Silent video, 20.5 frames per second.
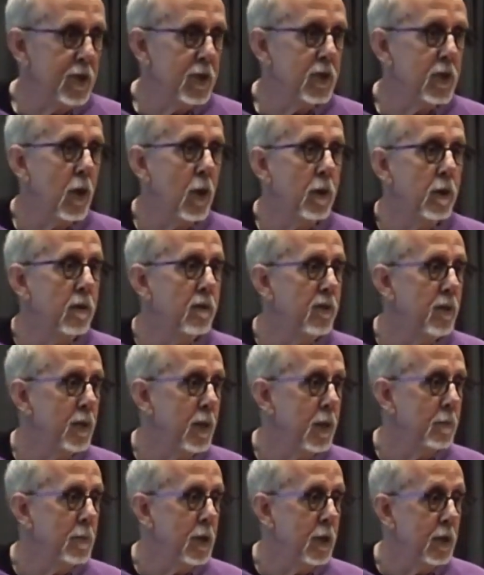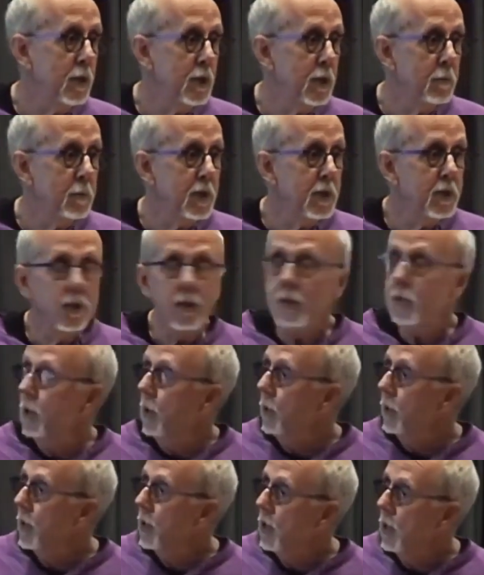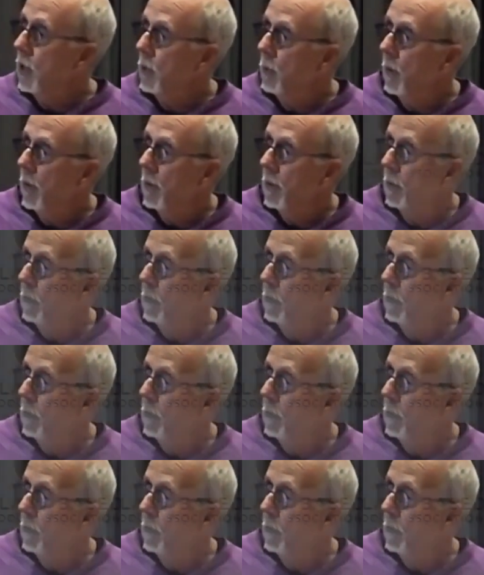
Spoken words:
it's harder for them to dismiss us. So this is one